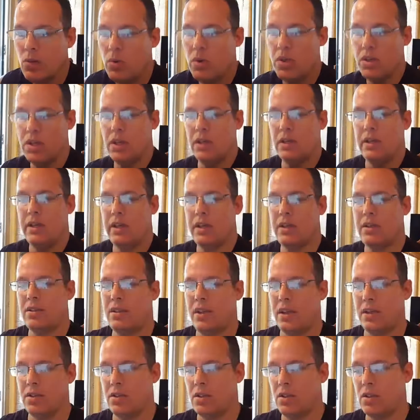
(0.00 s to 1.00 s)
WikiLeaks
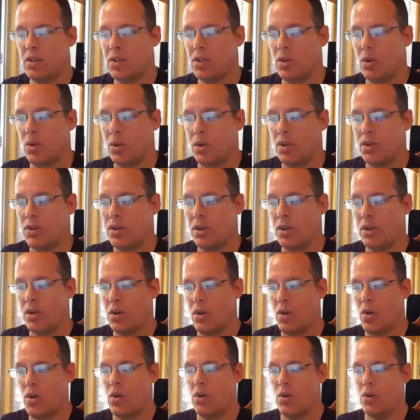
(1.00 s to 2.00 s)
says the source
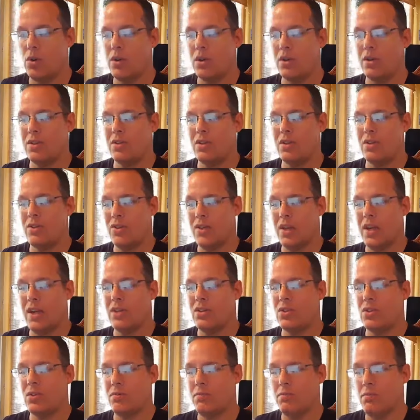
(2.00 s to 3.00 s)
code
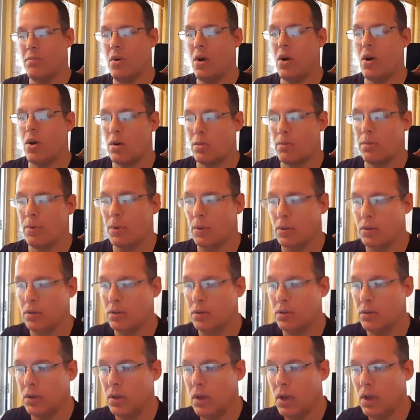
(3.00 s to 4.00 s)
suggests
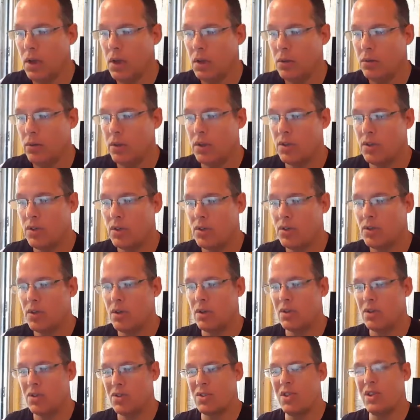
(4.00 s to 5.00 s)
Marble, which is
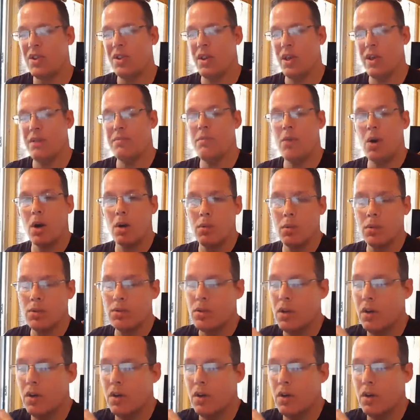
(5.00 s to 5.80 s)
their CIA Marble